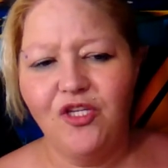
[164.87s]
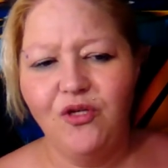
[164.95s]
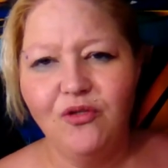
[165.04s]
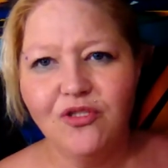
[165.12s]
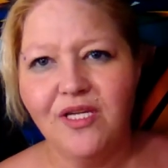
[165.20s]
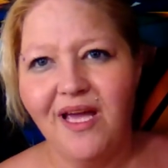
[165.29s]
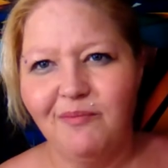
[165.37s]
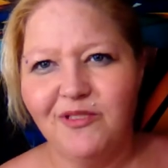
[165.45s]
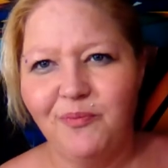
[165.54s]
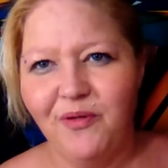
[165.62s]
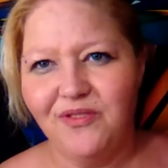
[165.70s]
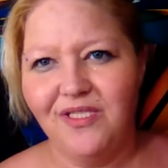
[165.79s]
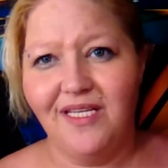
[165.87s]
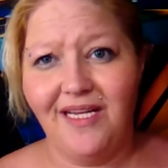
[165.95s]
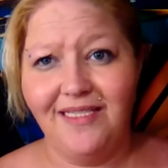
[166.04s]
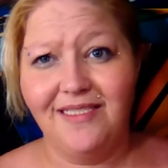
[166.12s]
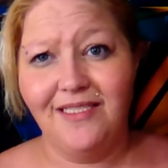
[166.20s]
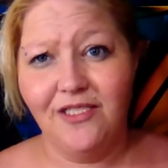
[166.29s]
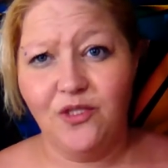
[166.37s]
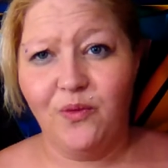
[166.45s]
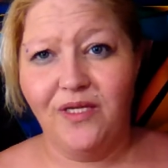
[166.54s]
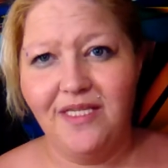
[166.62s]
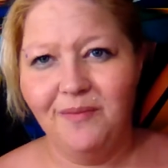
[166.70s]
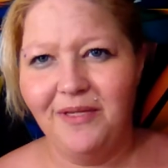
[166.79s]
usually I'm supposed to get 18 to
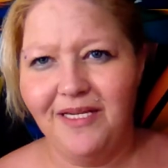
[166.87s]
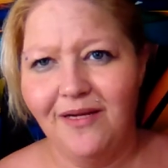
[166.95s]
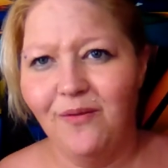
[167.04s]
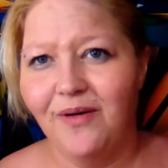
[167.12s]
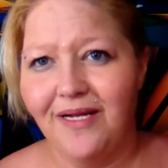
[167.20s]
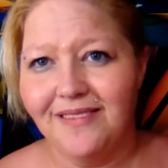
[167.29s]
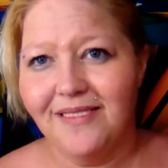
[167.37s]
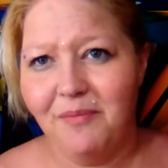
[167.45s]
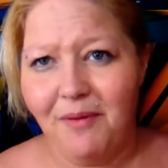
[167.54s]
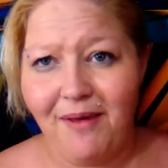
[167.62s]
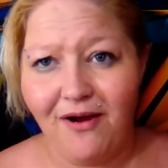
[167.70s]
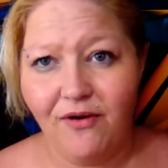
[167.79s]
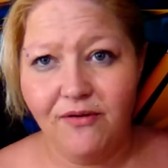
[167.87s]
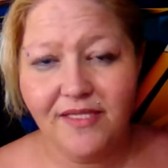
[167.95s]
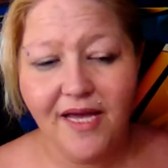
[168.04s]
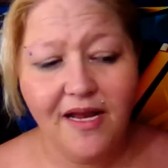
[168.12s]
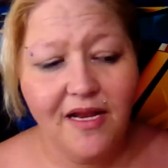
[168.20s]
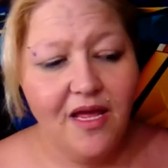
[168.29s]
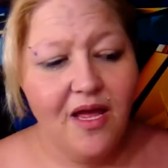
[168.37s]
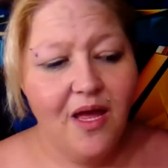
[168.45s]
20, depending on what I set my macros at.